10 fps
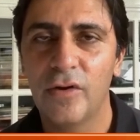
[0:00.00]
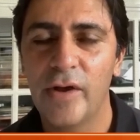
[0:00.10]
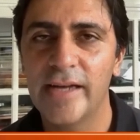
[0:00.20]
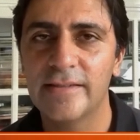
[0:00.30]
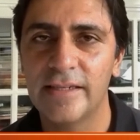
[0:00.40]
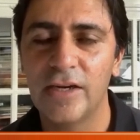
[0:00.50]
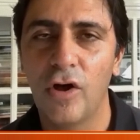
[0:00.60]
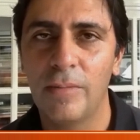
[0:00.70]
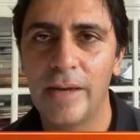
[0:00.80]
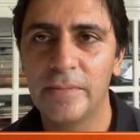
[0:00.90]
exited
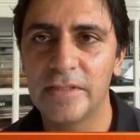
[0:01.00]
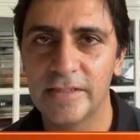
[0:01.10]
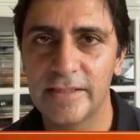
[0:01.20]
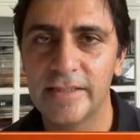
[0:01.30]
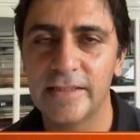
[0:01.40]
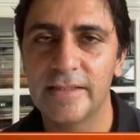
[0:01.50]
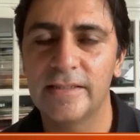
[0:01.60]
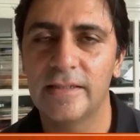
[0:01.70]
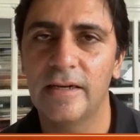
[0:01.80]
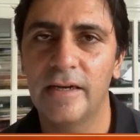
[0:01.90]
all my
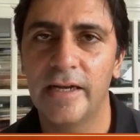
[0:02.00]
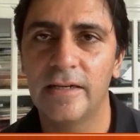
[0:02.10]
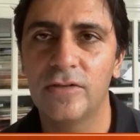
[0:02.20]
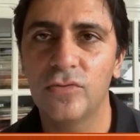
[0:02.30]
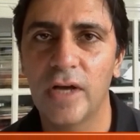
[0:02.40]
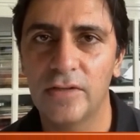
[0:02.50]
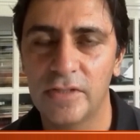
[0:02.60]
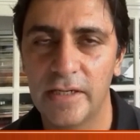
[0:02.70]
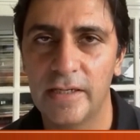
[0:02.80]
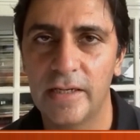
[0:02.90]
businesses in
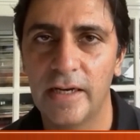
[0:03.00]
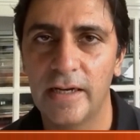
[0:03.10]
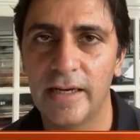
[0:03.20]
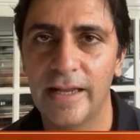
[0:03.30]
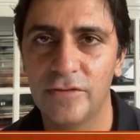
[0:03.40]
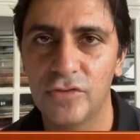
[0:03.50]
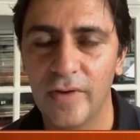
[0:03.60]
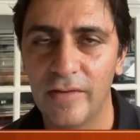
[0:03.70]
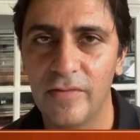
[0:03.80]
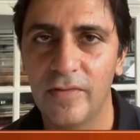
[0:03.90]
2011-12.